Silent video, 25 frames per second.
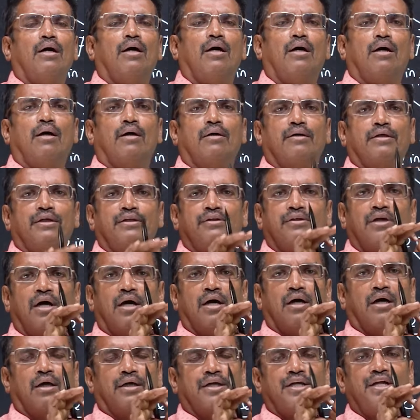uh, in the
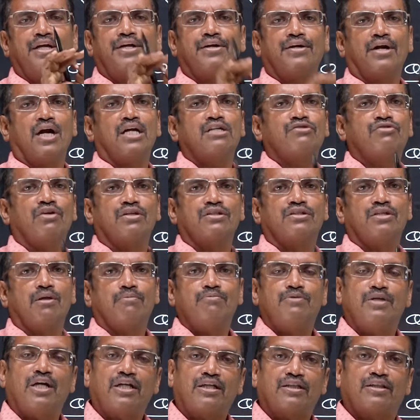heat transfer
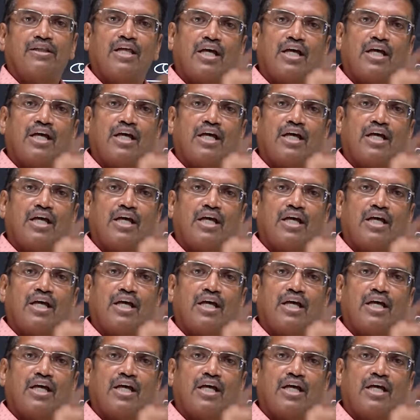subject,